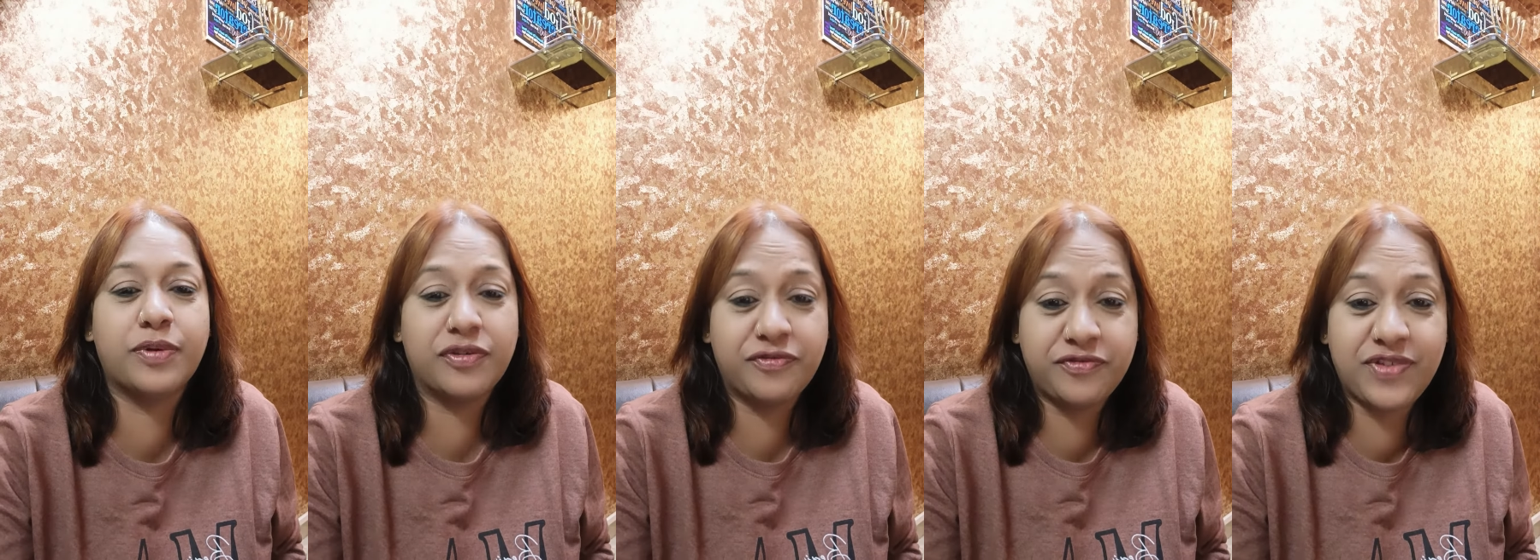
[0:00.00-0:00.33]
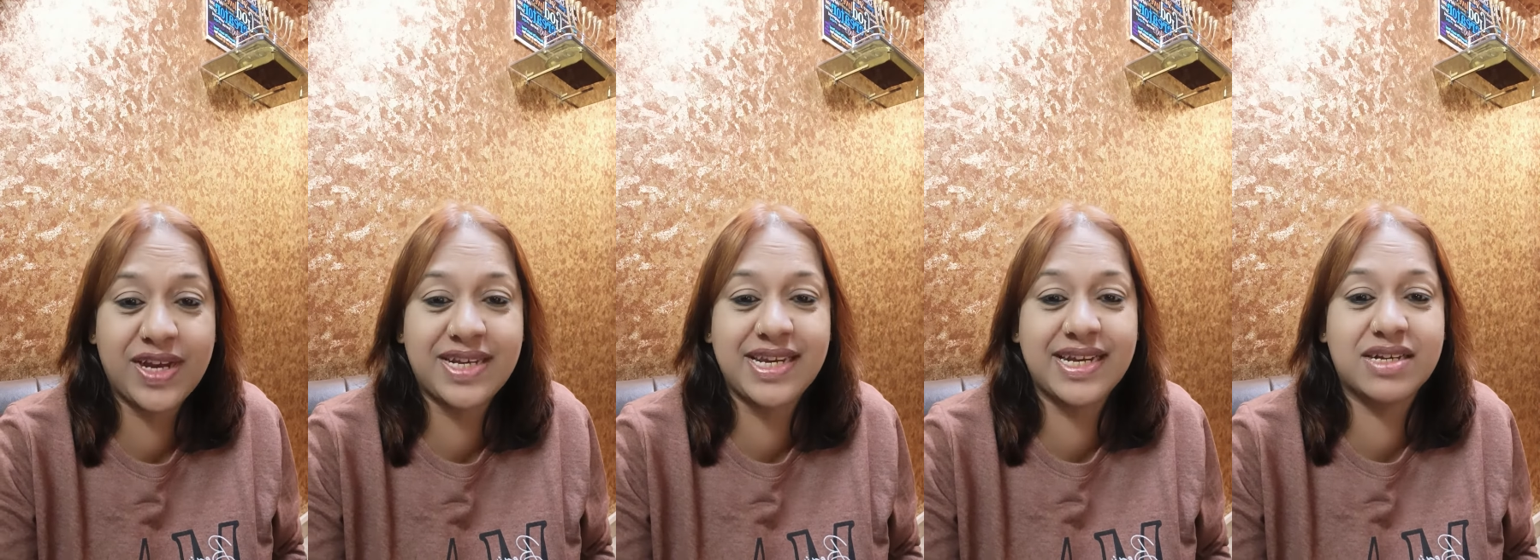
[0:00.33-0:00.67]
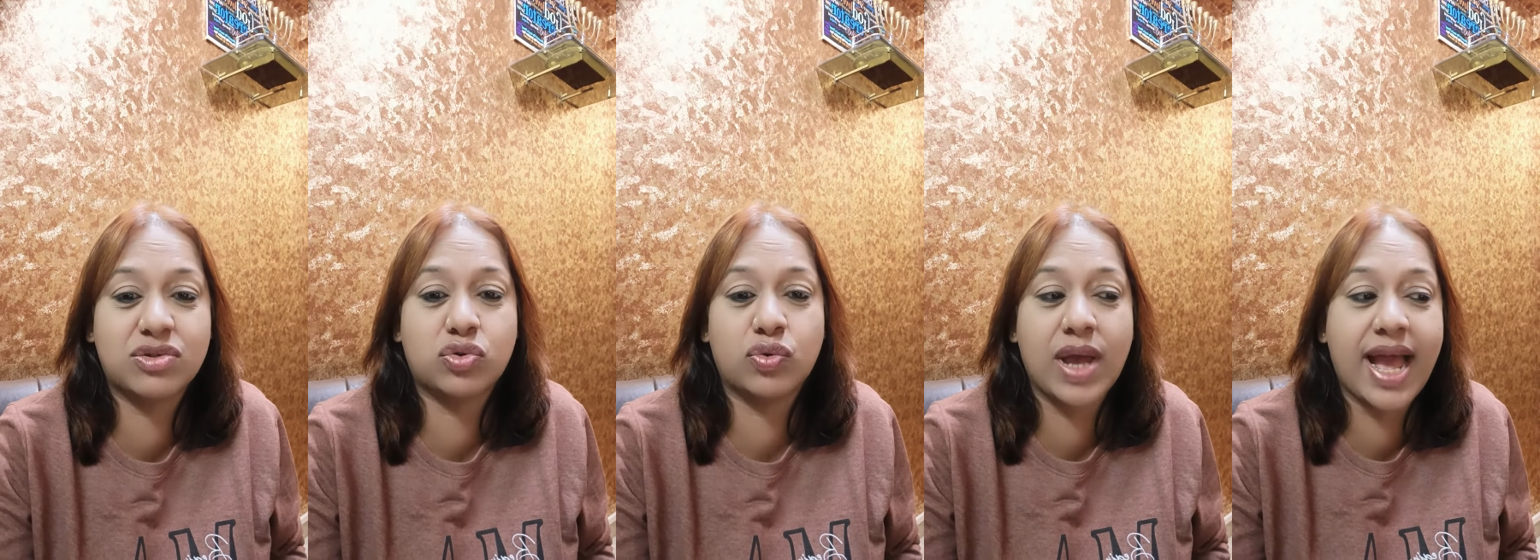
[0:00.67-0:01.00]

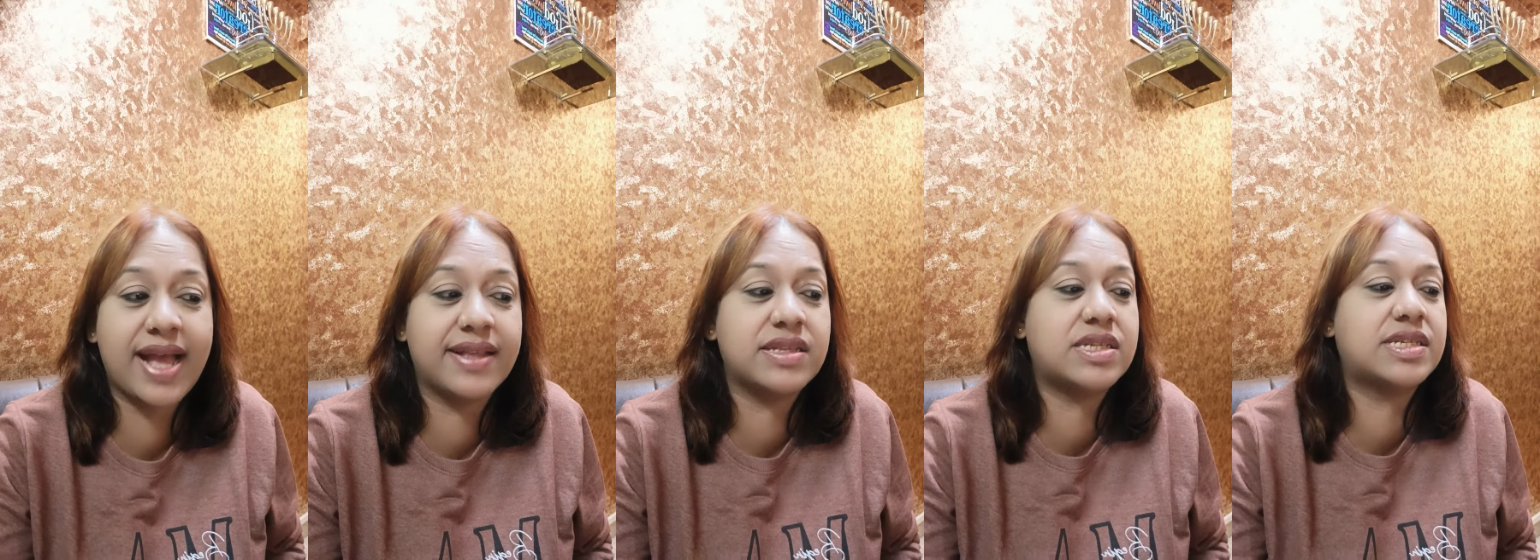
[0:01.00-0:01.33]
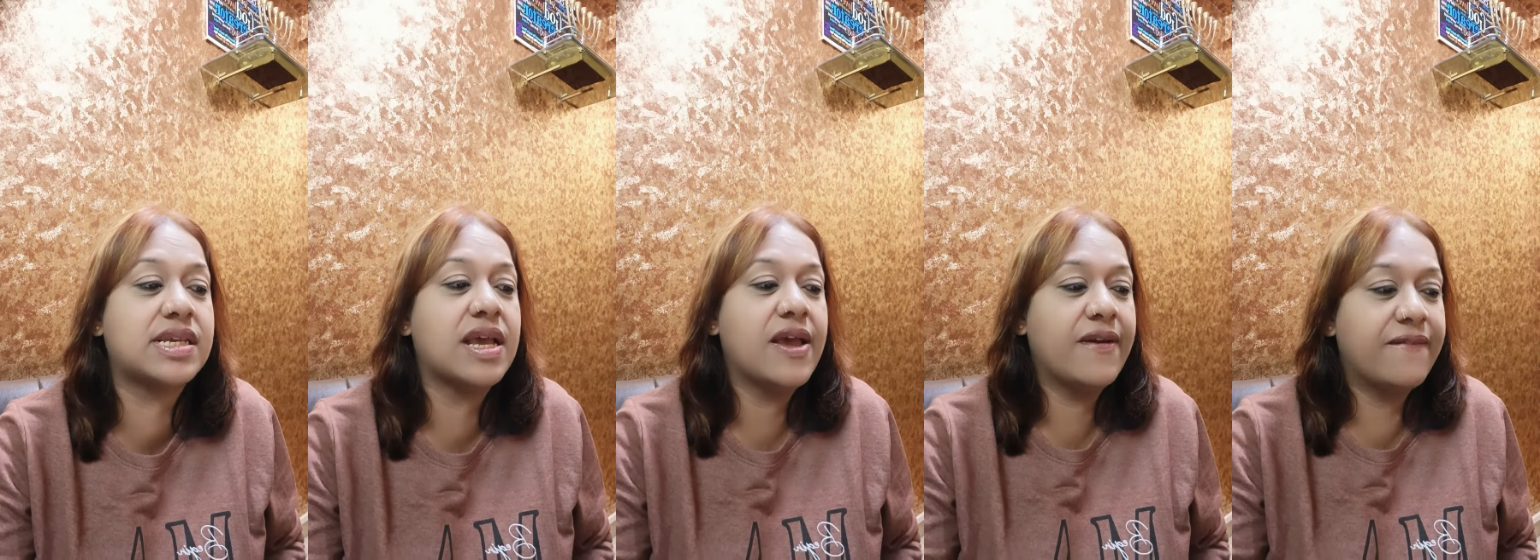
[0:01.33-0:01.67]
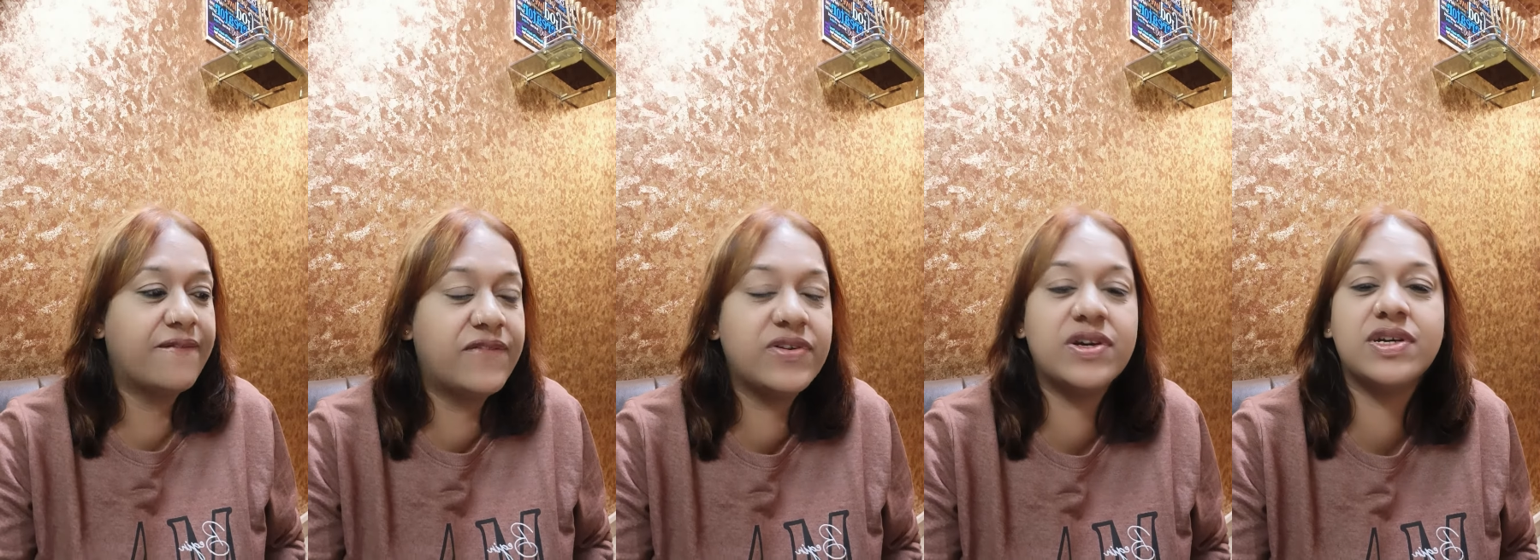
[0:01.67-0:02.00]
prophetic
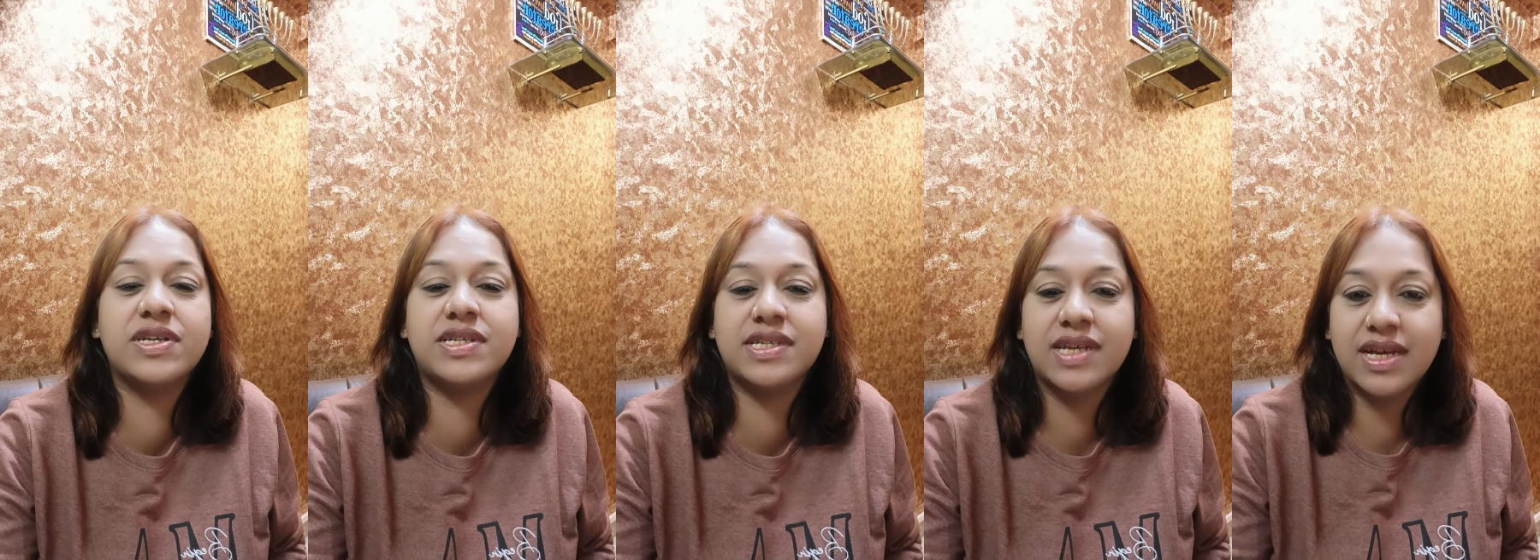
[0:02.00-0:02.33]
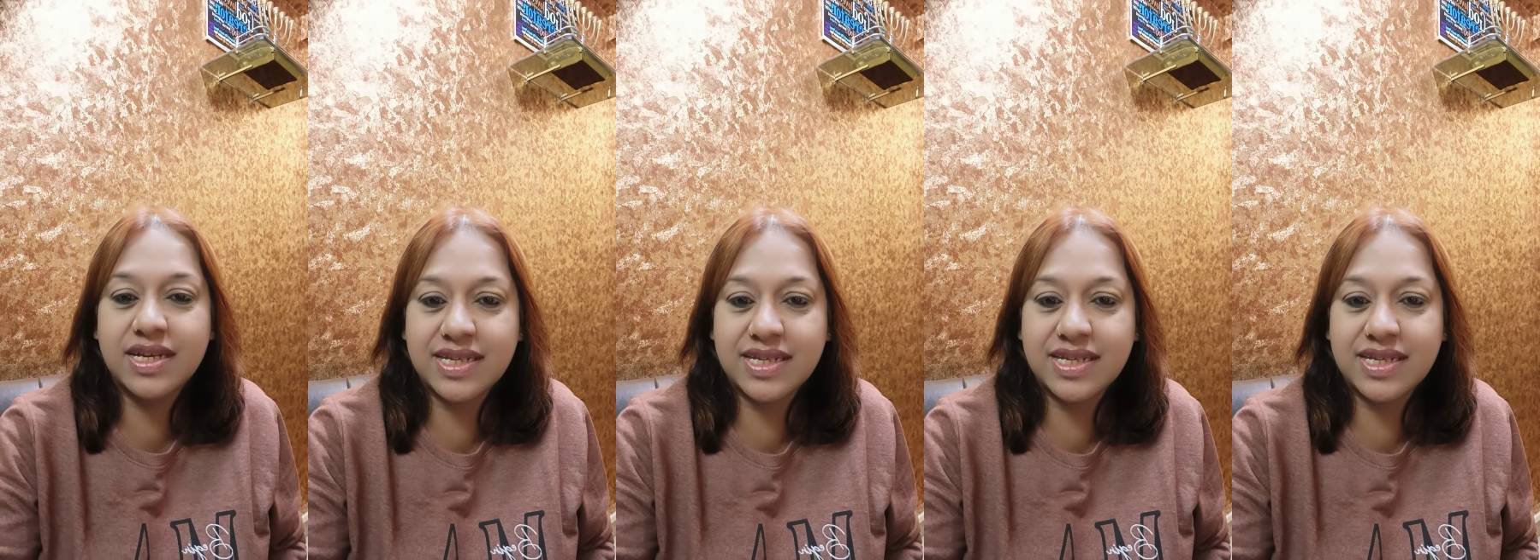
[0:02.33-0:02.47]
transverse